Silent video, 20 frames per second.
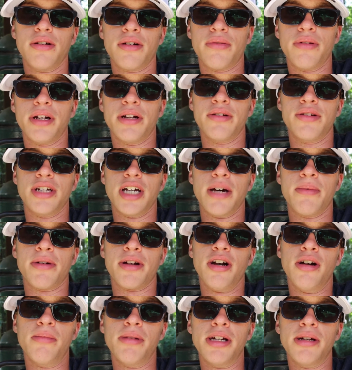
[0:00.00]
quit your job and
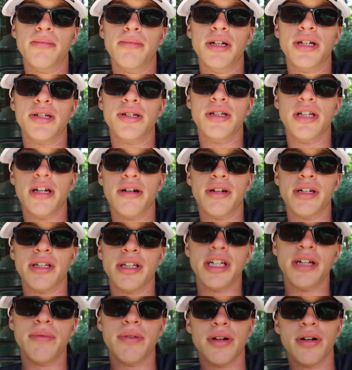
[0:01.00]
go be a missionary,
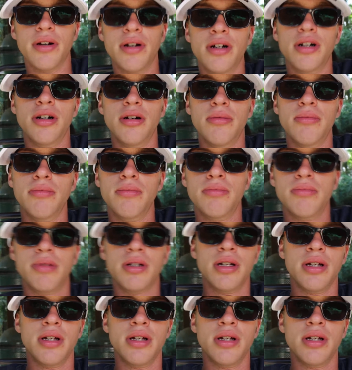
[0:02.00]
leave your home,